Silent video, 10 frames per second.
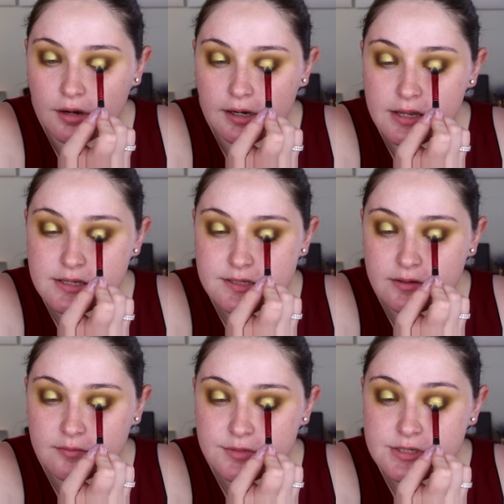right,
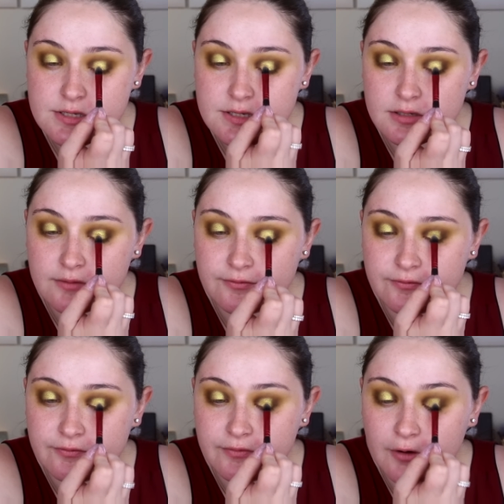so I'm just gonna
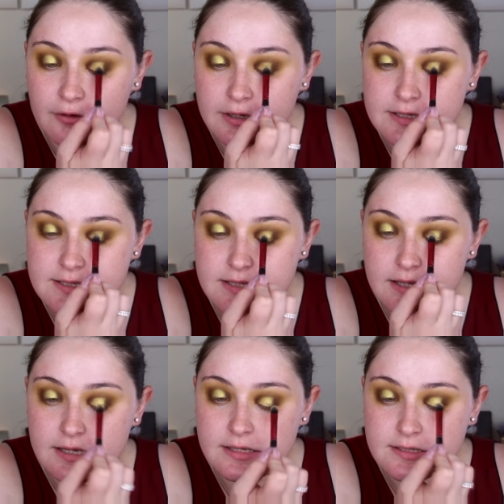focus
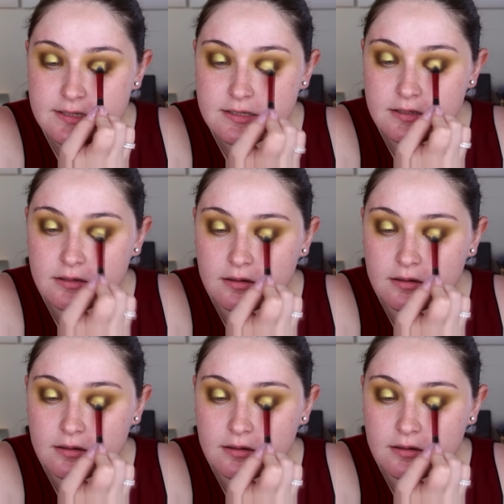this